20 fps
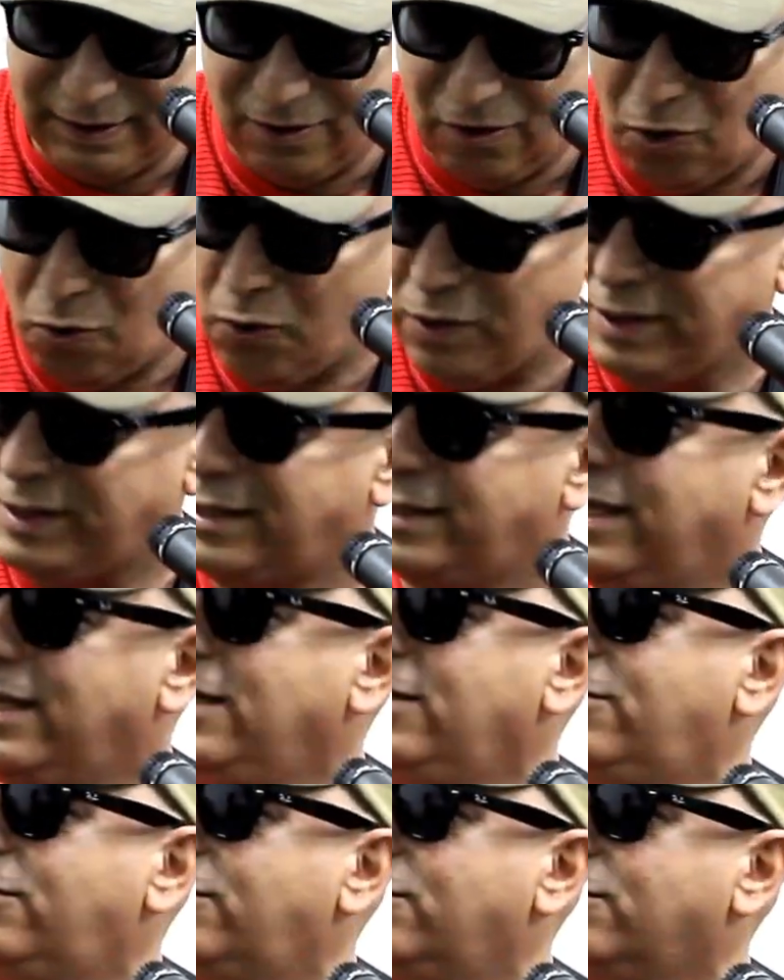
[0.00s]
always
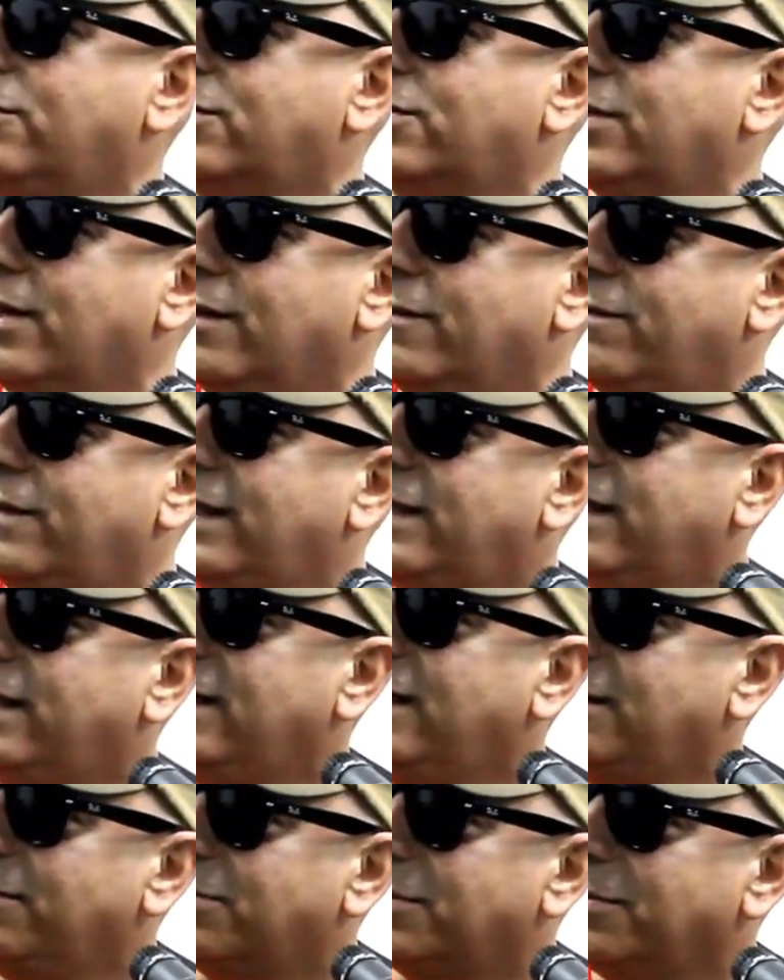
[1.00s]
sing to yourself. That
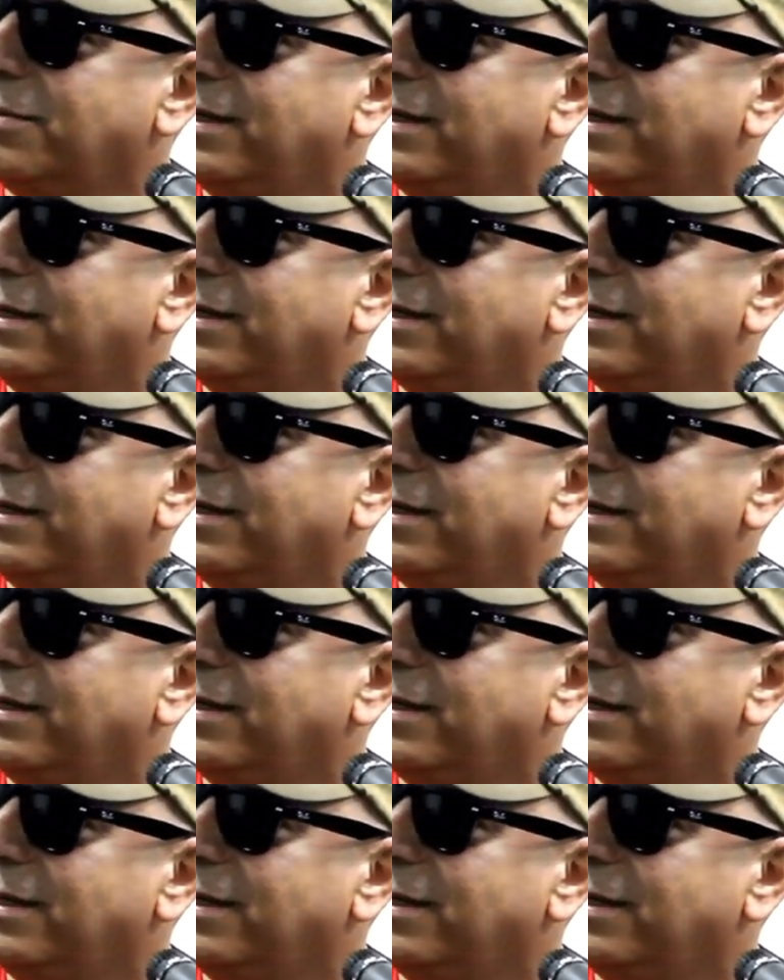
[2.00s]
helps,